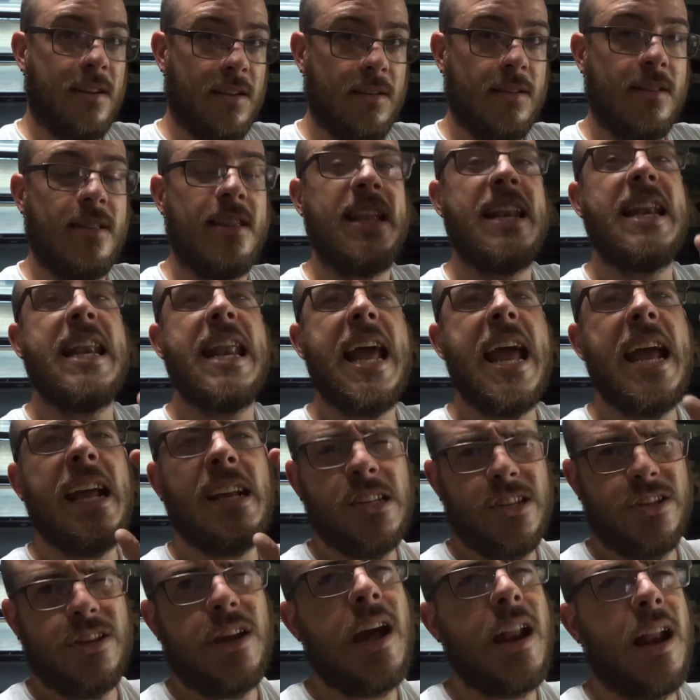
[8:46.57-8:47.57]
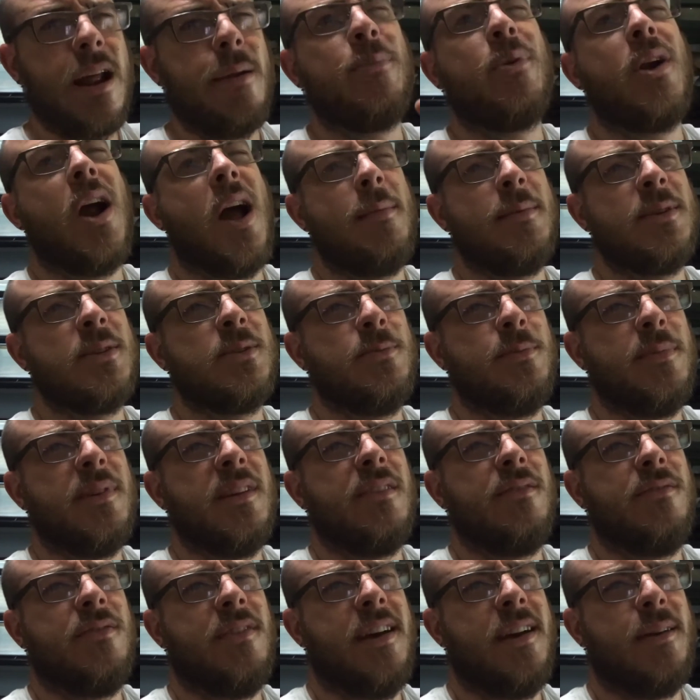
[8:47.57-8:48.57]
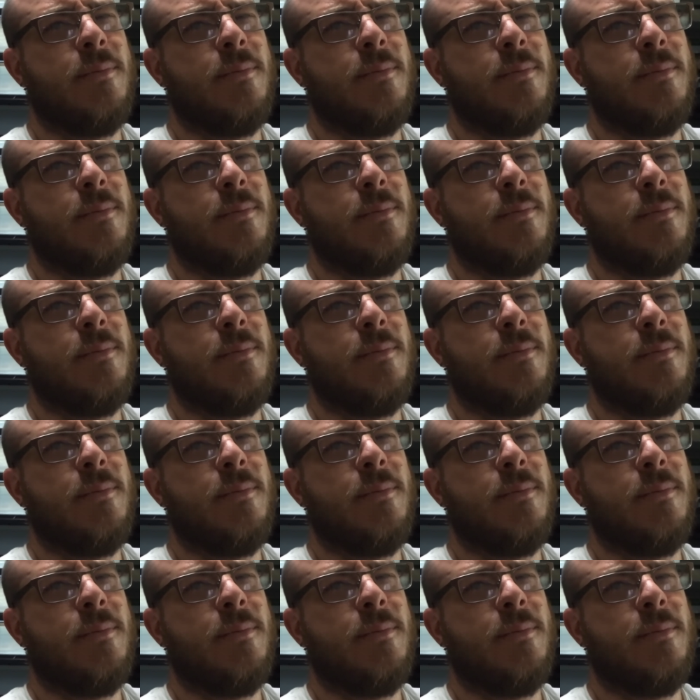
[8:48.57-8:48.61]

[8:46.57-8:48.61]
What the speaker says: The next shot, I promise, will be the final